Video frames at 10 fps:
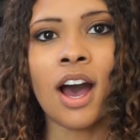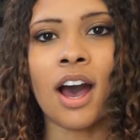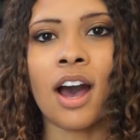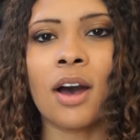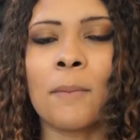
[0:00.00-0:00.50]

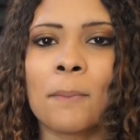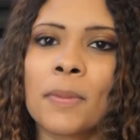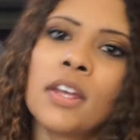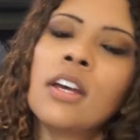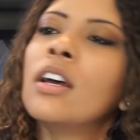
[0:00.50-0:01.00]

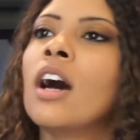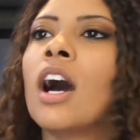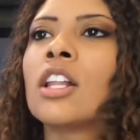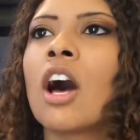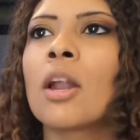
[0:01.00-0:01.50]

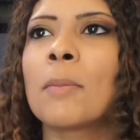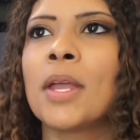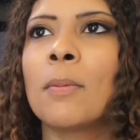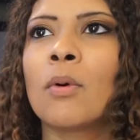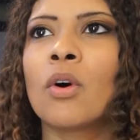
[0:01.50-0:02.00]
A lot of
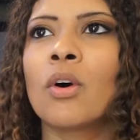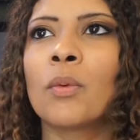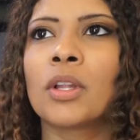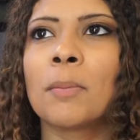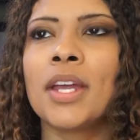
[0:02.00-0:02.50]
people
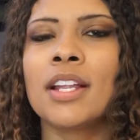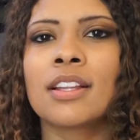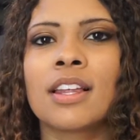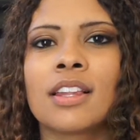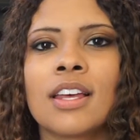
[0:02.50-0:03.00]
will
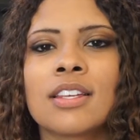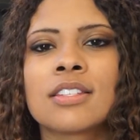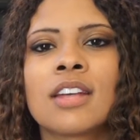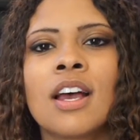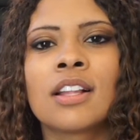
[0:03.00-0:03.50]
immediately
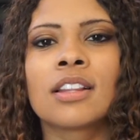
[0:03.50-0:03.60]
list